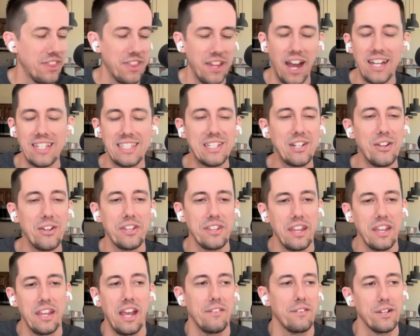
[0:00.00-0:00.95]
I still think
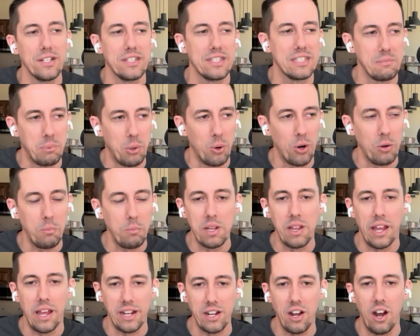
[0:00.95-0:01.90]
they have good support, but
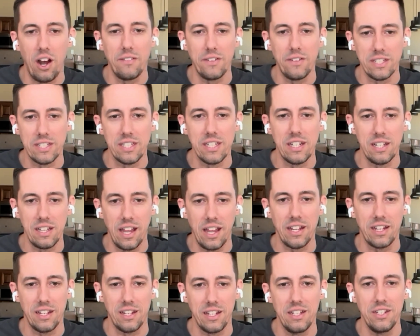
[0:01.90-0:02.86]
like obviously,
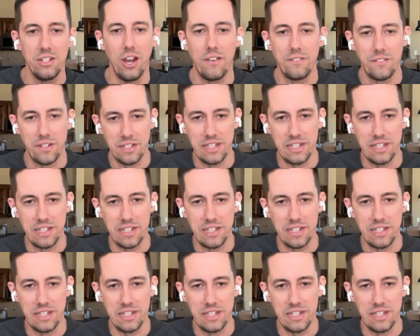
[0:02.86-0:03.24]
like you have to